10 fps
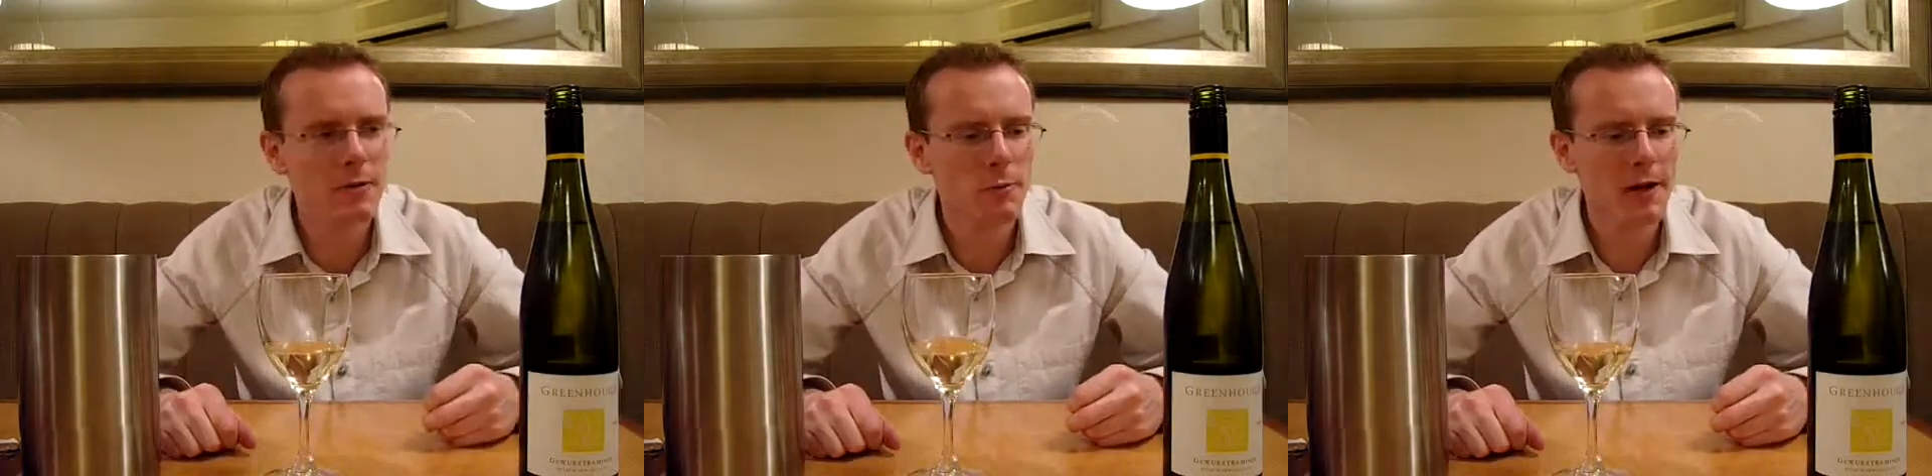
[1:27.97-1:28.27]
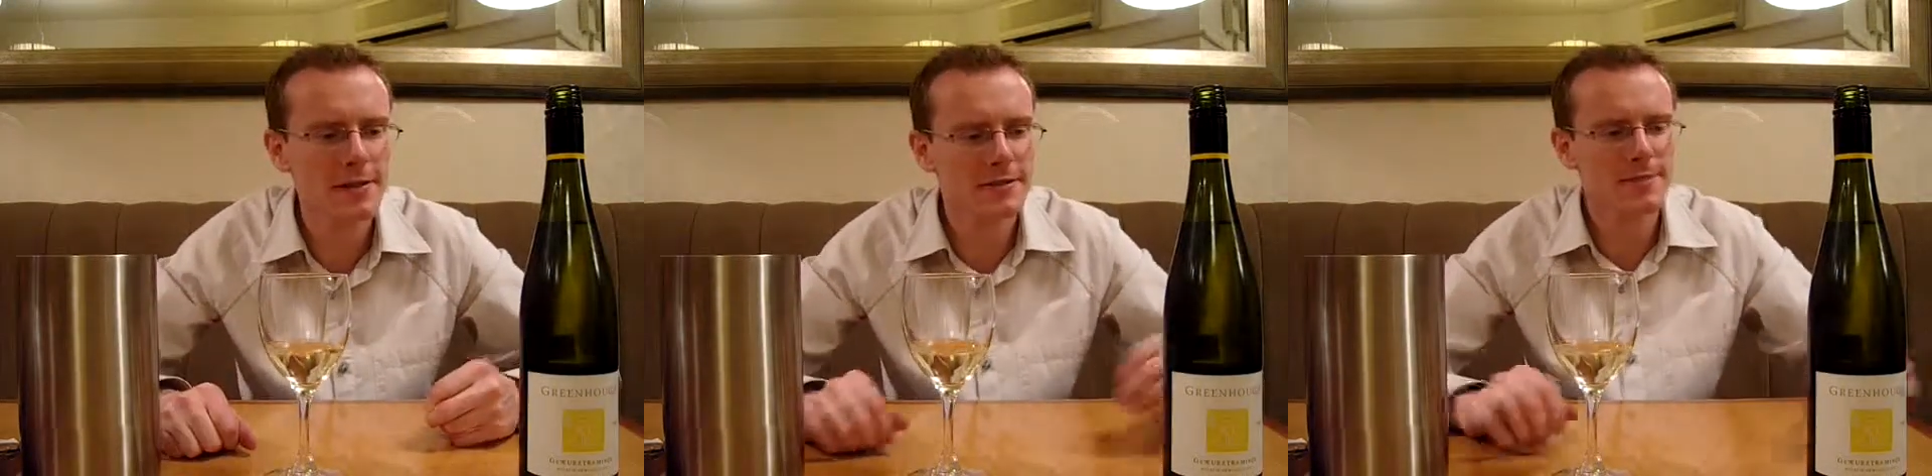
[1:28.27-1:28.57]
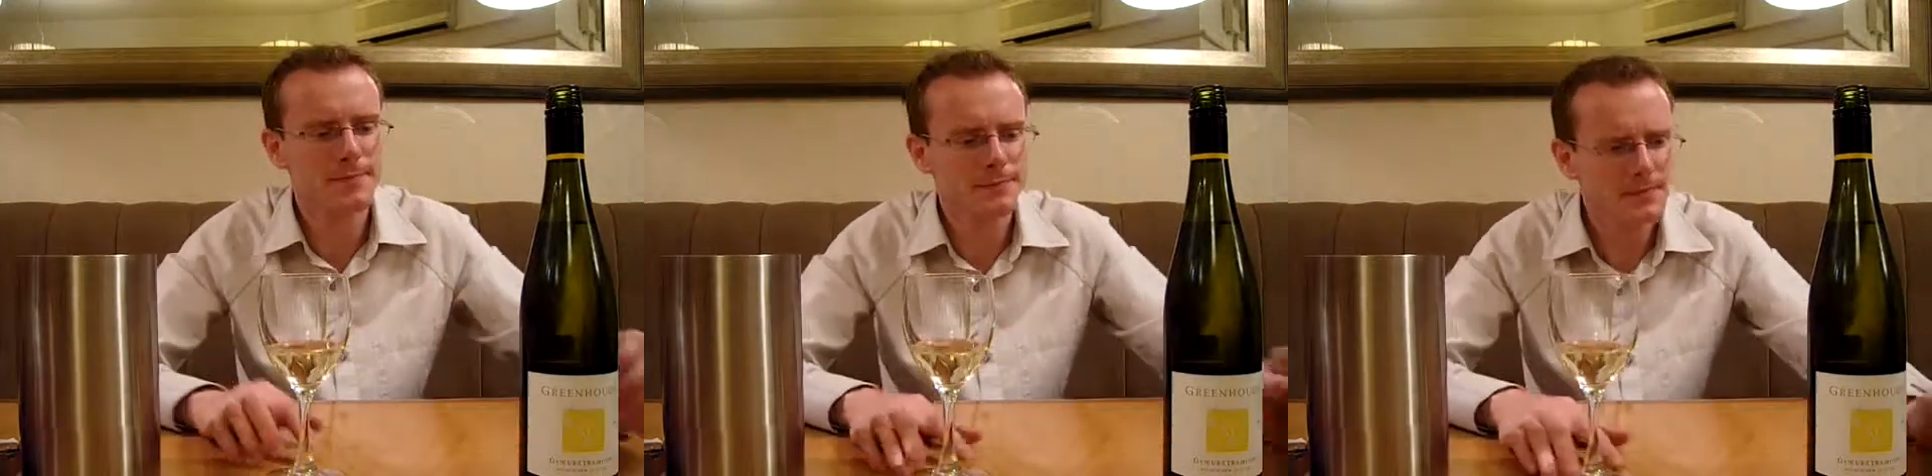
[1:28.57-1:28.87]
wines,
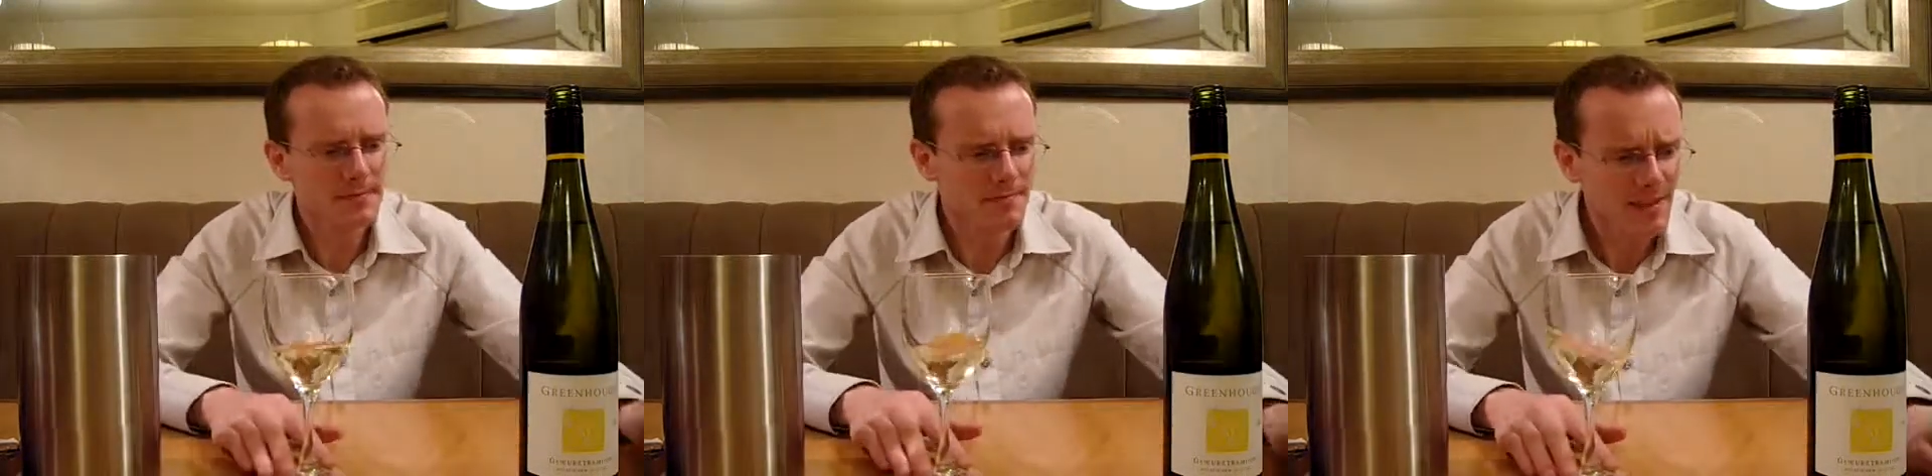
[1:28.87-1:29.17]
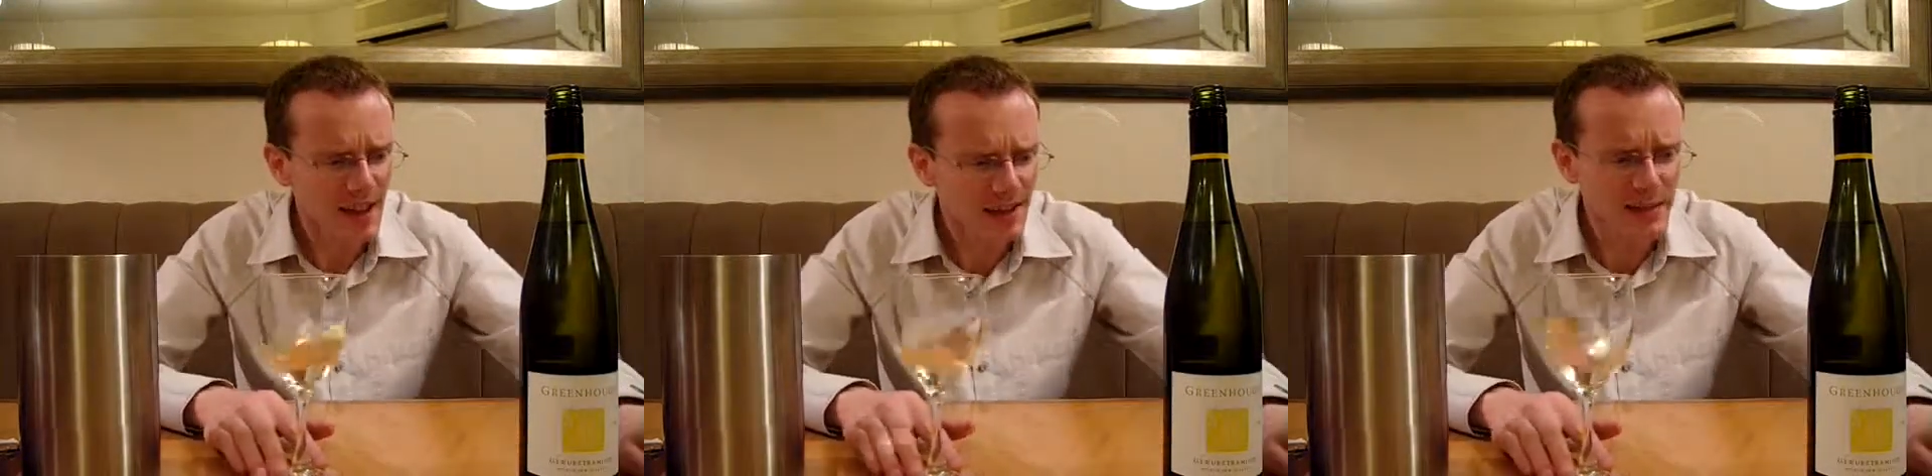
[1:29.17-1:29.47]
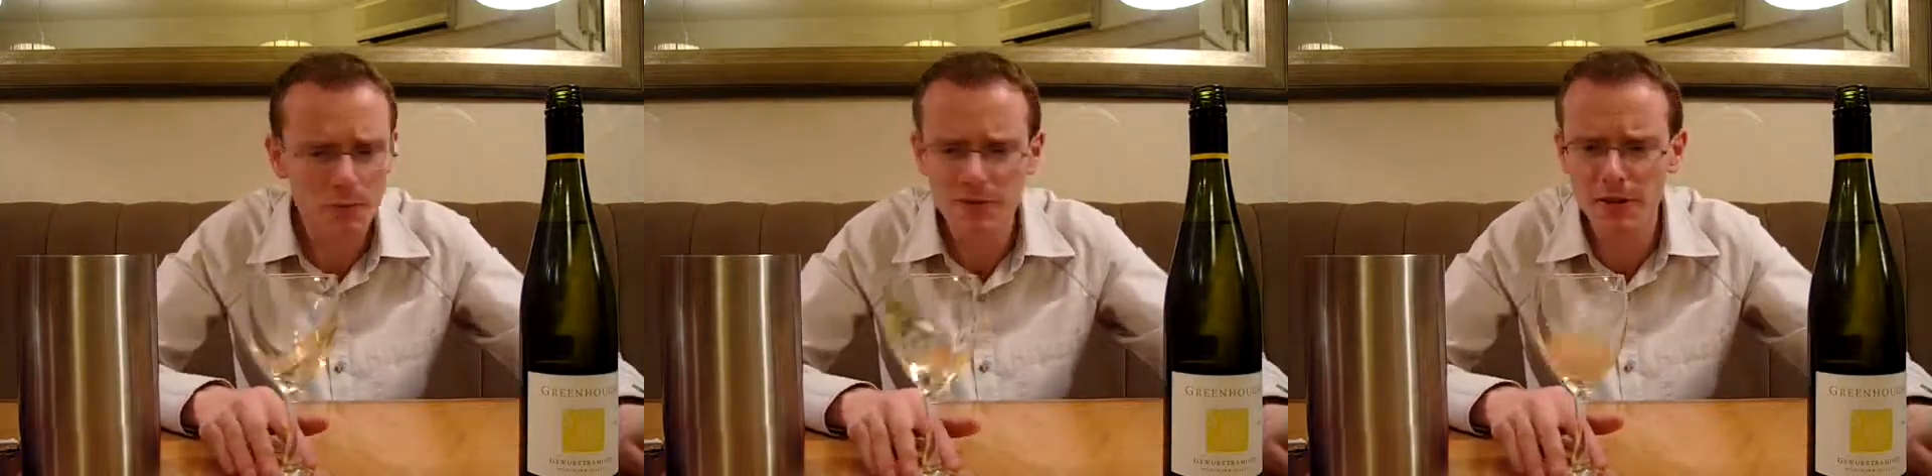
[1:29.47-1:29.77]
and this
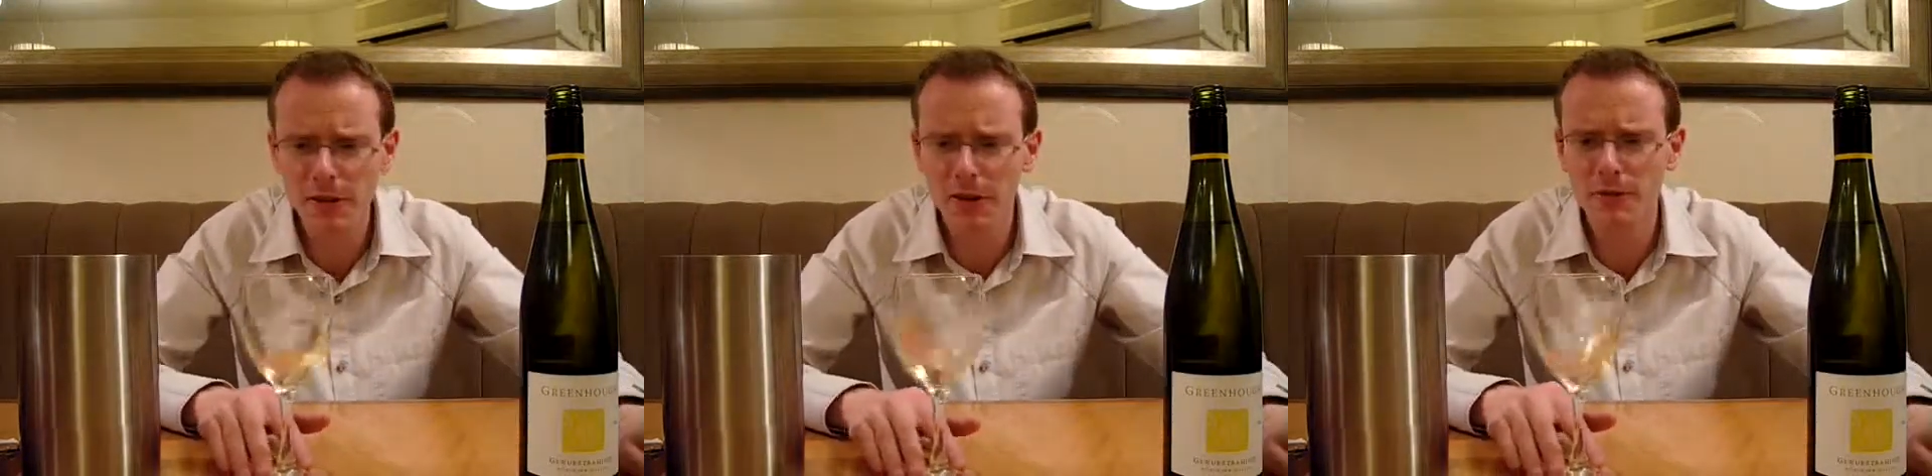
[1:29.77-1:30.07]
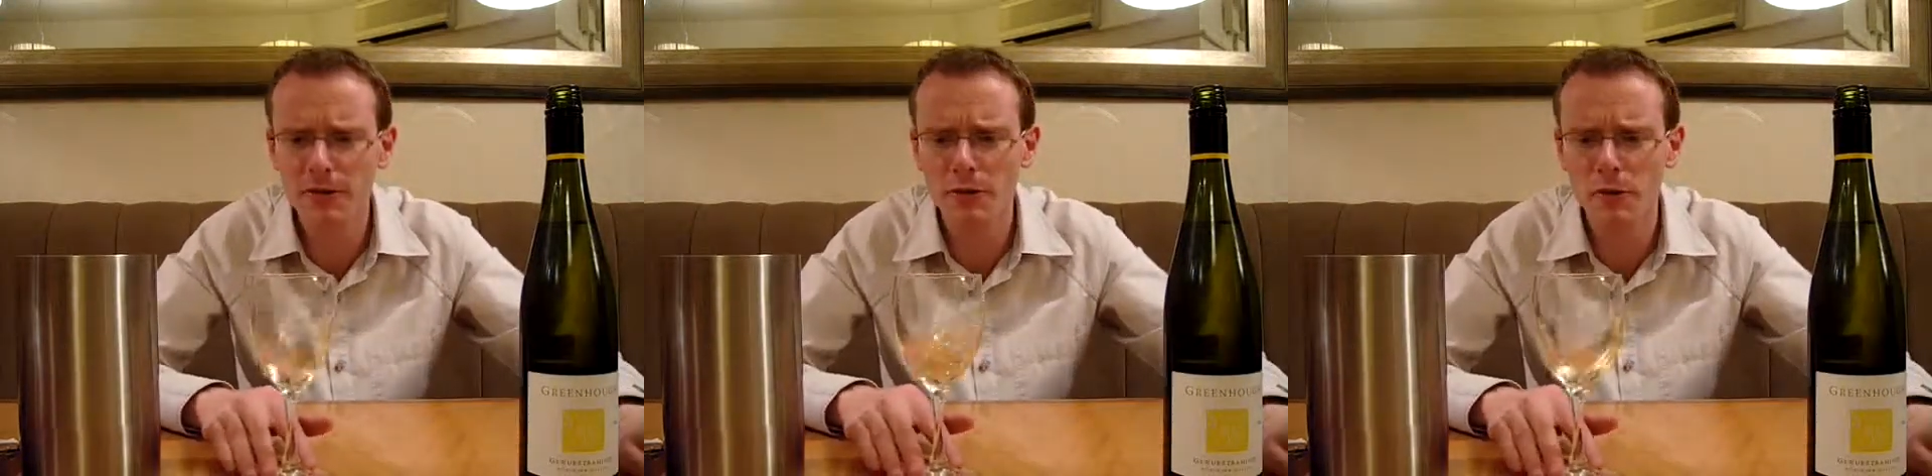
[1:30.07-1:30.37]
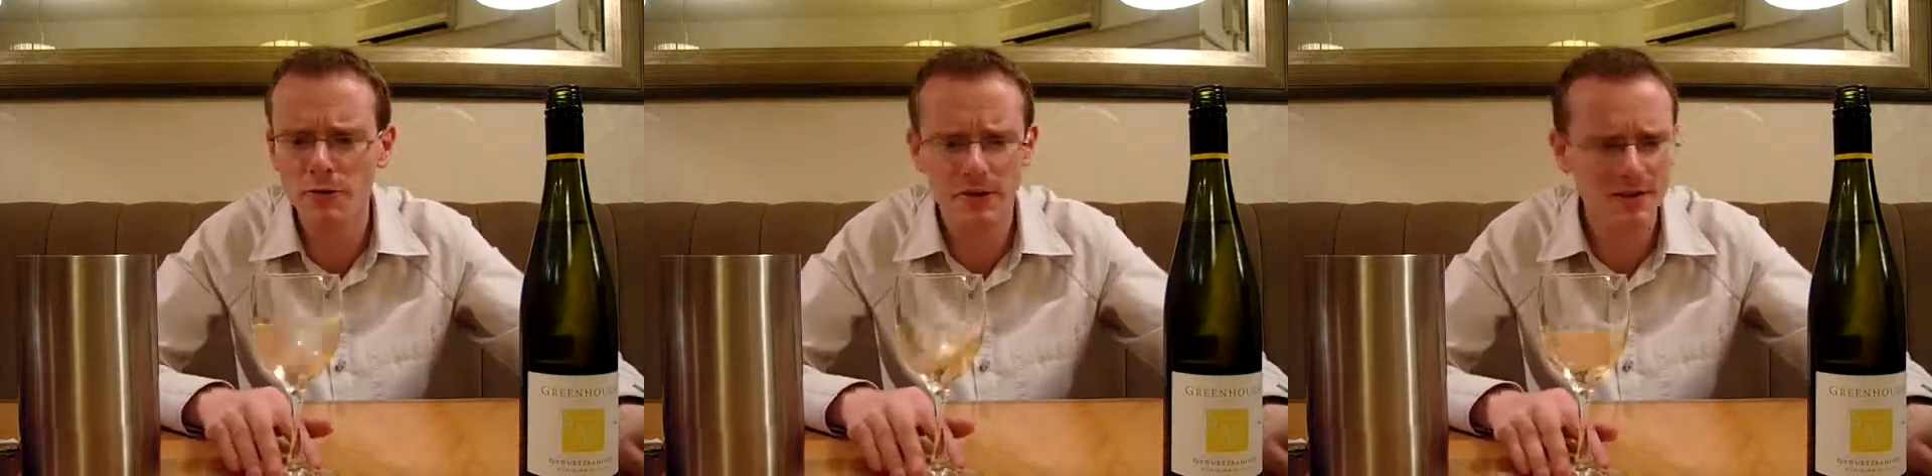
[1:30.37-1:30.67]
one's got a lovely nose
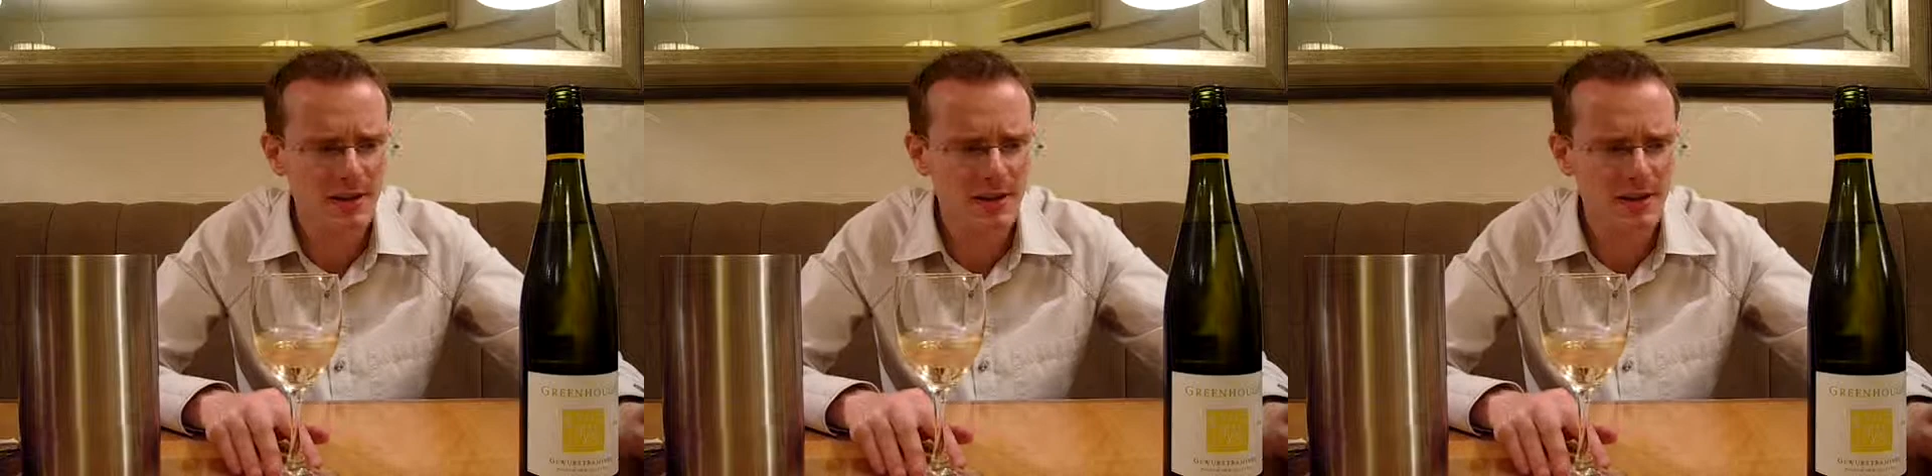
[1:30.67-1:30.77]
on it.